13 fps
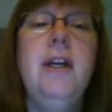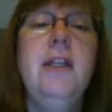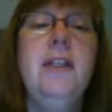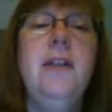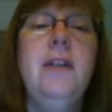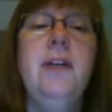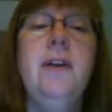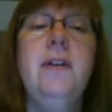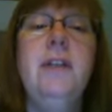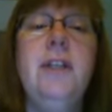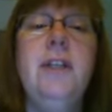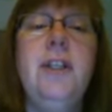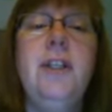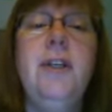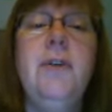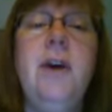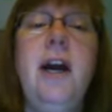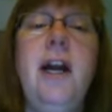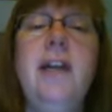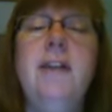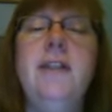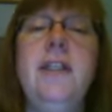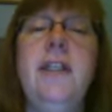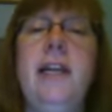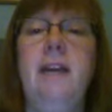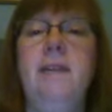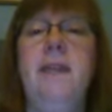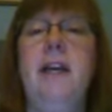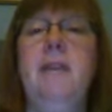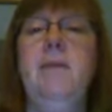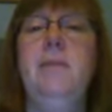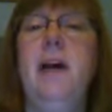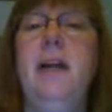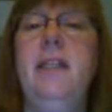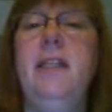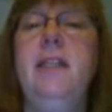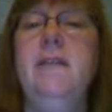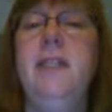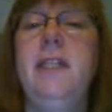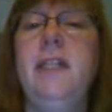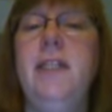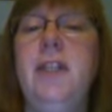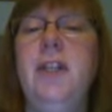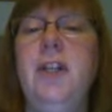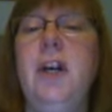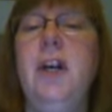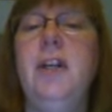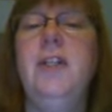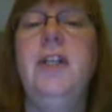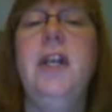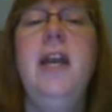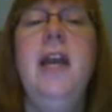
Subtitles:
So there's 2 irons, they have to have a +6 charge,